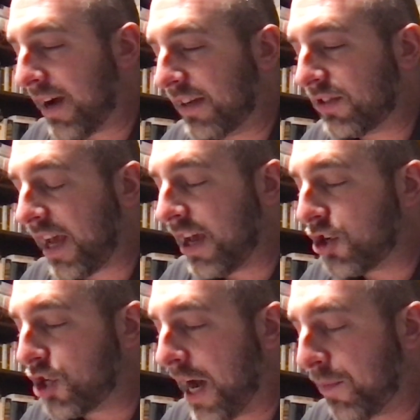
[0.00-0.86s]
Isaiah
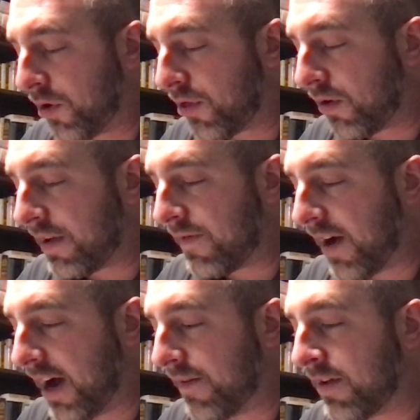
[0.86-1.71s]
chapter
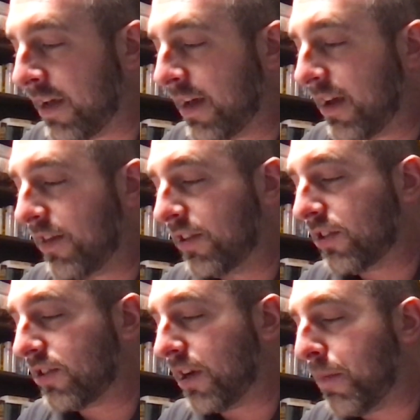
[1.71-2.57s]
35. This
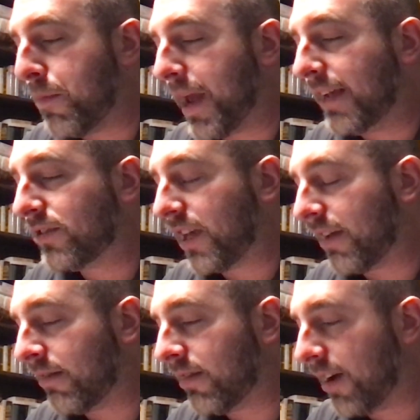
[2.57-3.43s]
is an
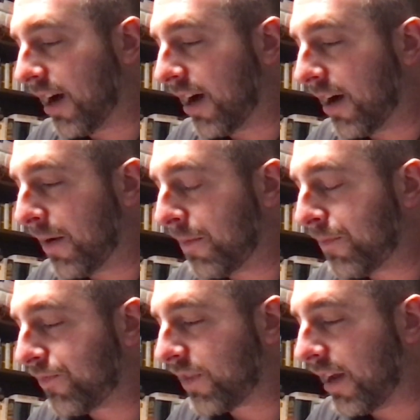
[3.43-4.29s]
amazing, uh,
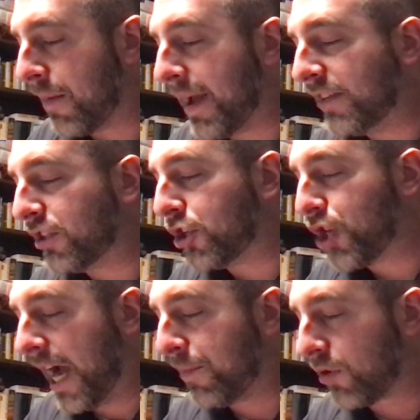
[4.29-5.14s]
an amazing
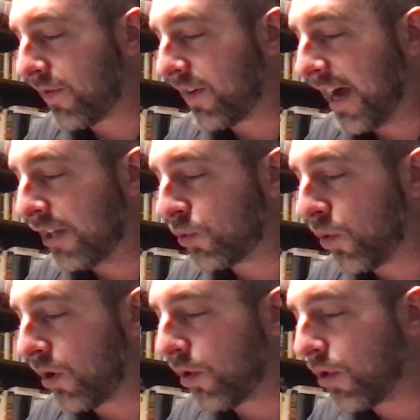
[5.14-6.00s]
chapter of God's
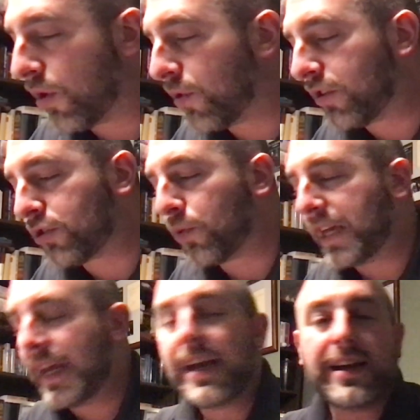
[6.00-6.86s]
Word. Although there's
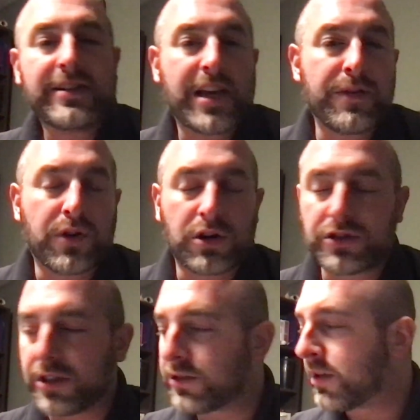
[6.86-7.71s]
only 10
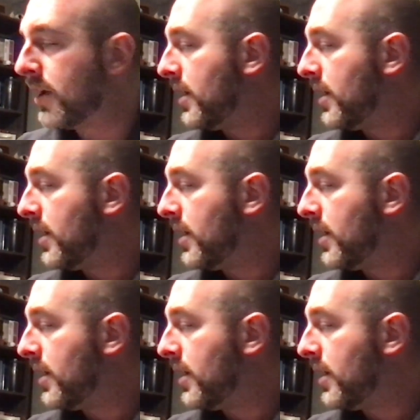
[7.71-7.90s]
verses,